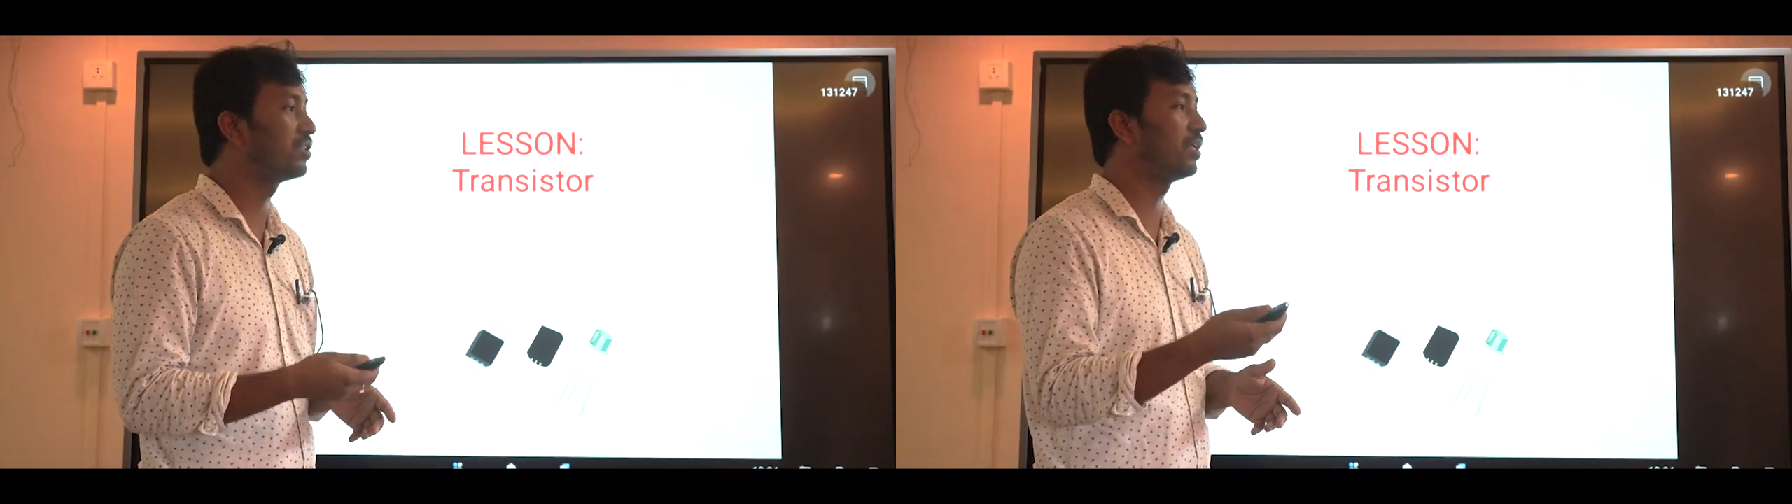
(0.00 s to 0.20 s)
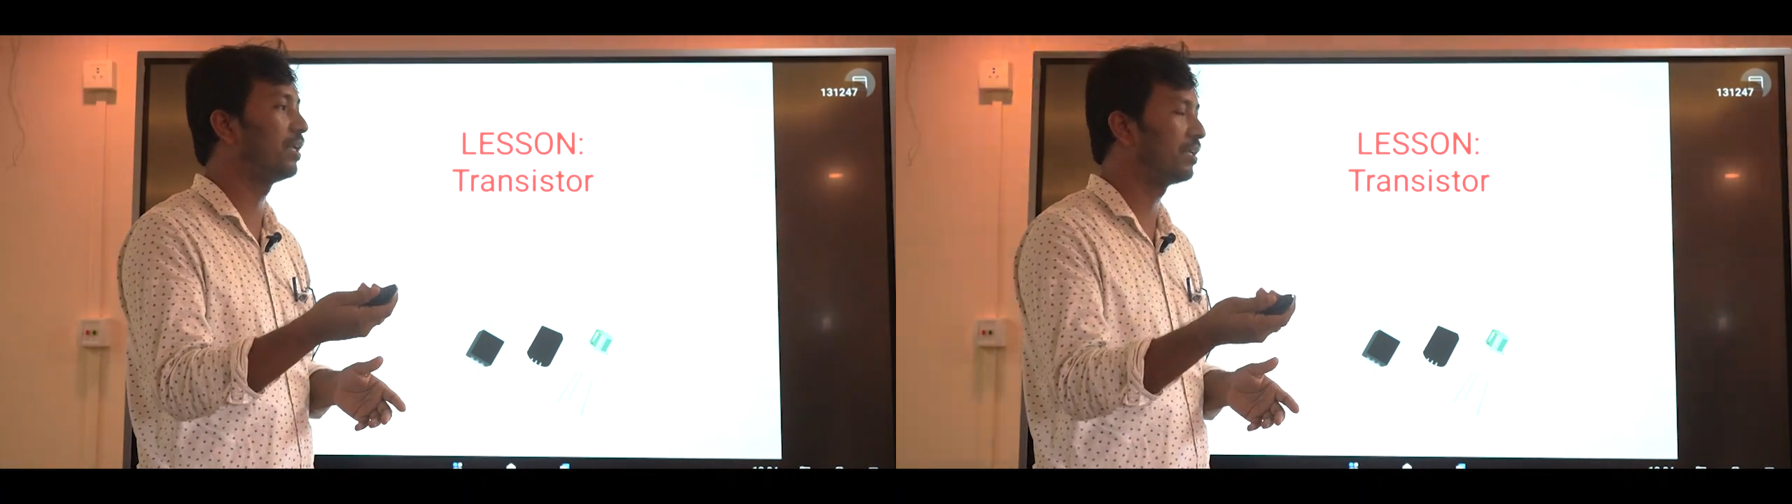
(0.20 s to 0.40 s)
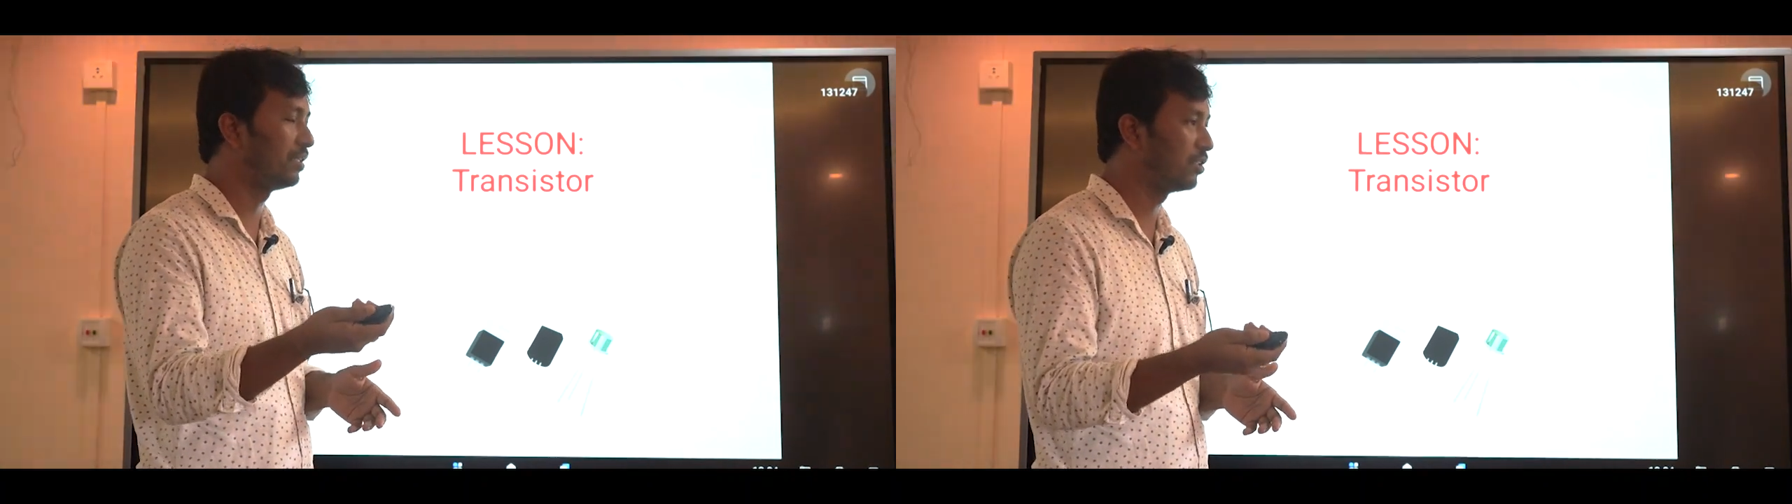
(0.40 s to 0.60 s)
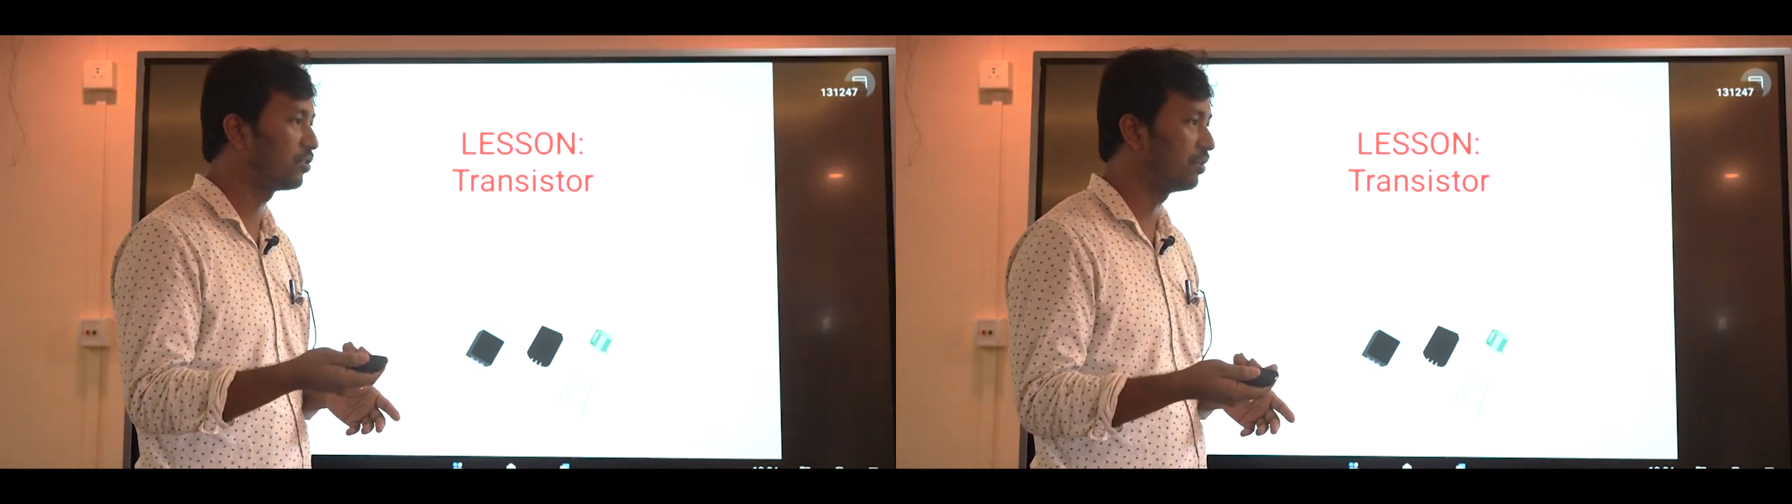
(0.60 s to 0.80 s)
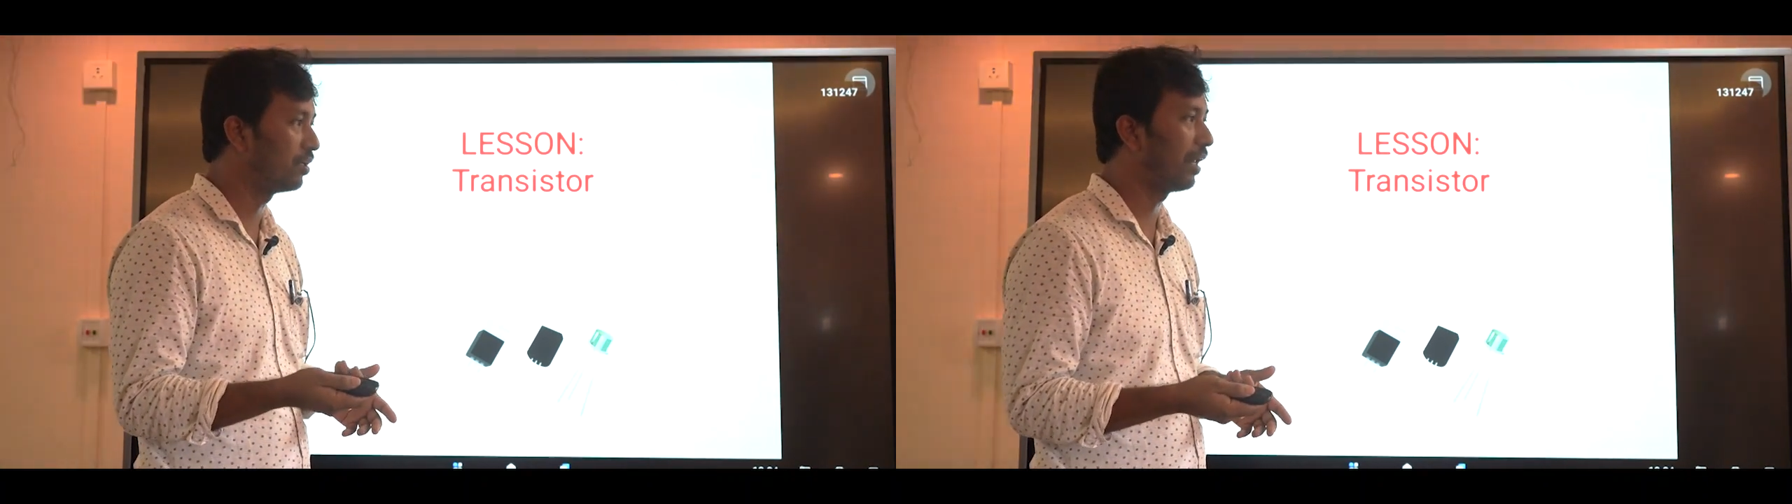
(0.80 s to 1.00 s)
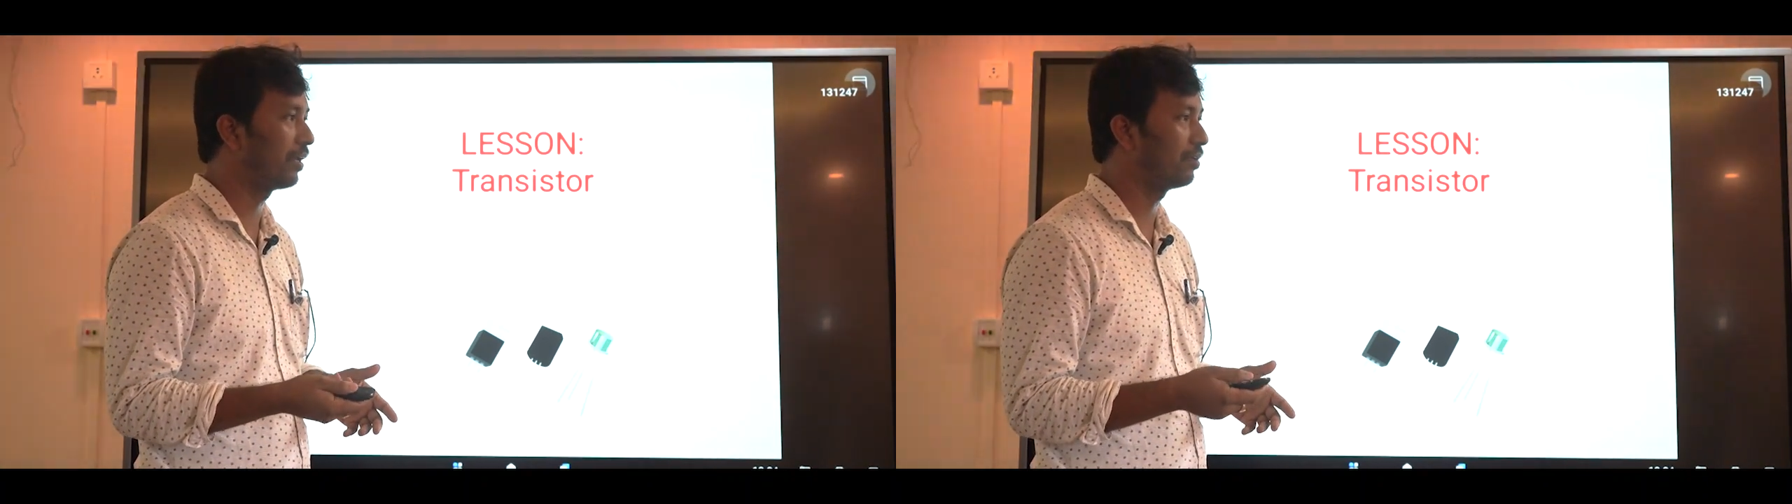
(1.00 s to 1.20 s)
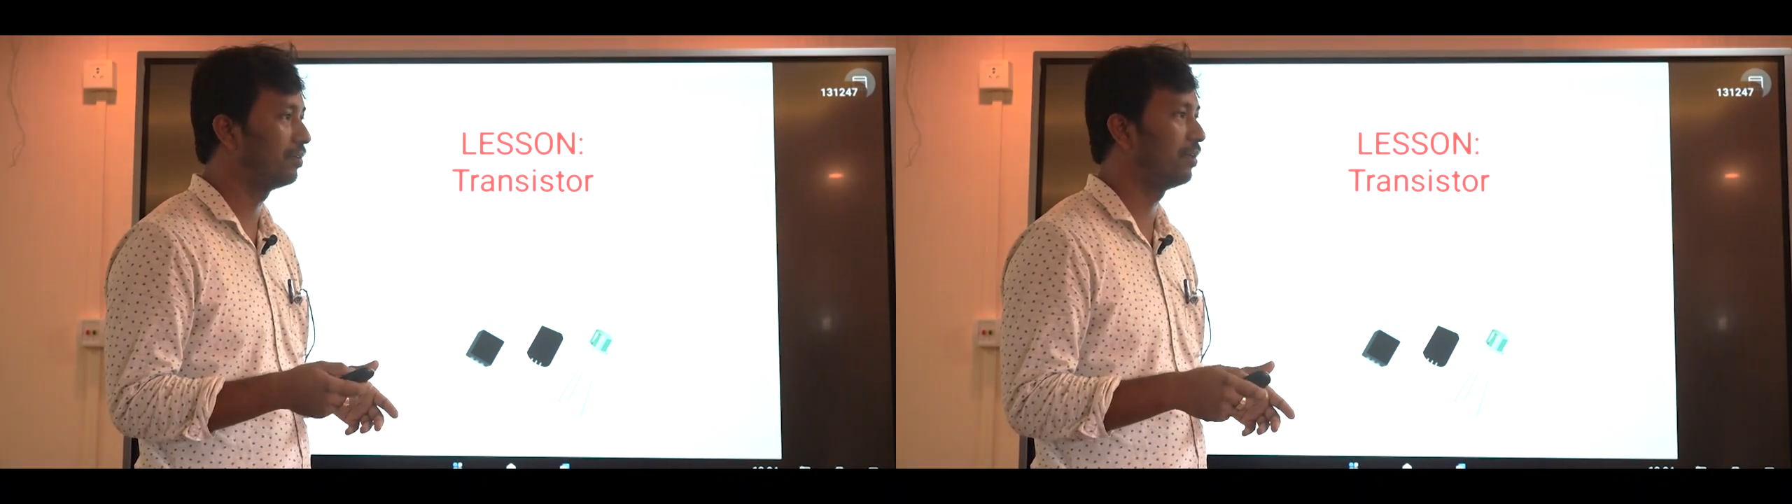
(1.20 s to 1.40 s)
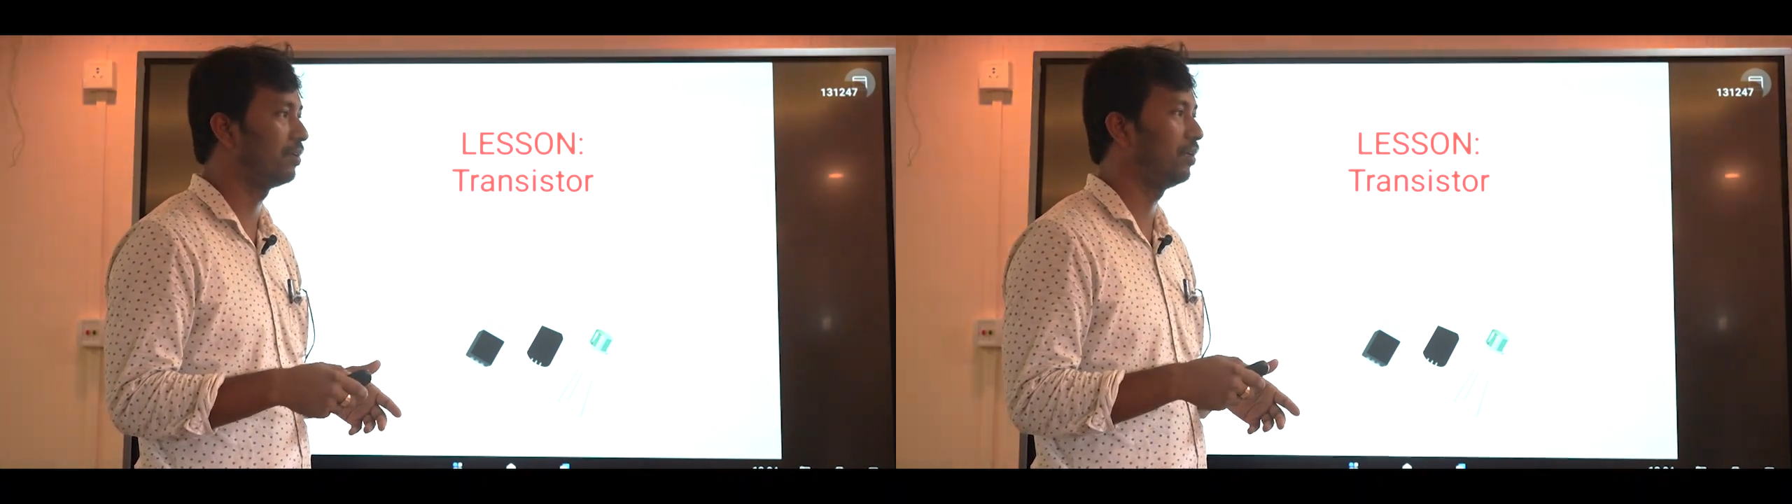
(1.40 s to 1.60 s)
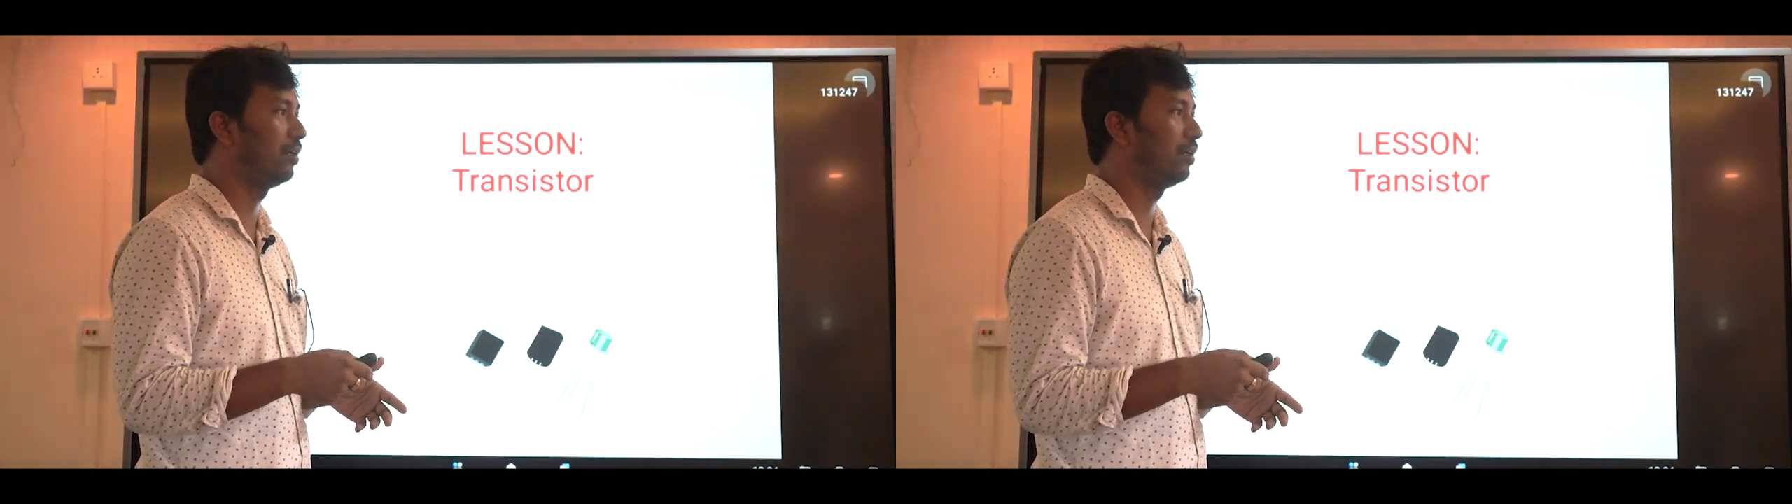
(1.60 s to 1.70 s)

standard transistor like that